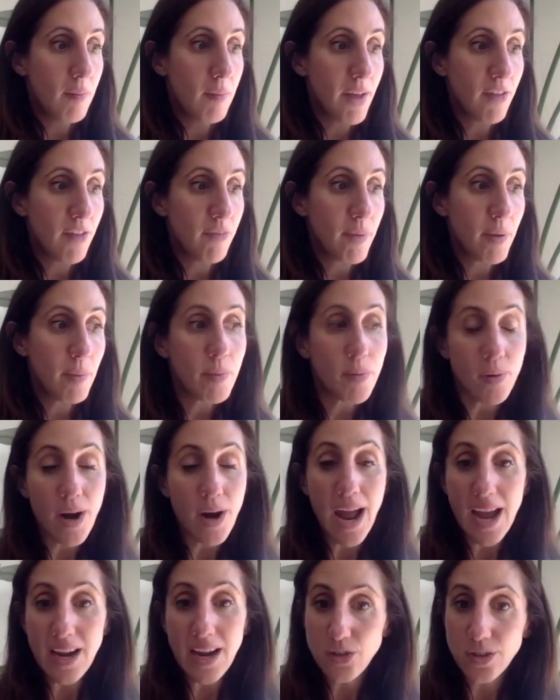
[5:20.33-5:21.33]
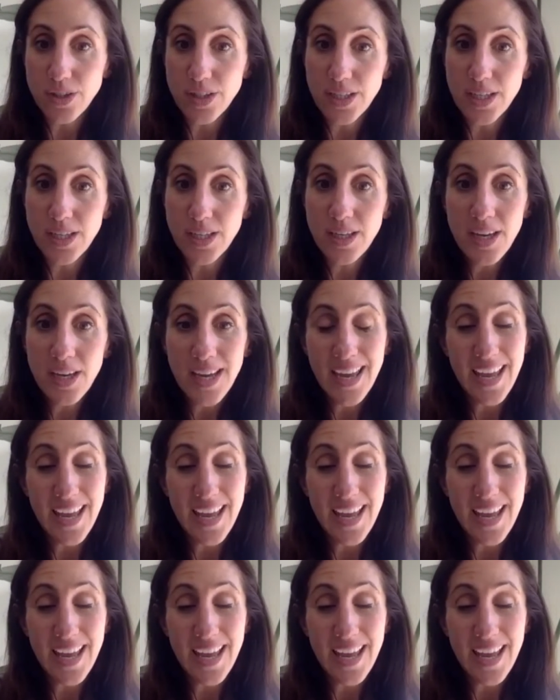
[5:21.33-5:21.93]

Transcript: If people are actually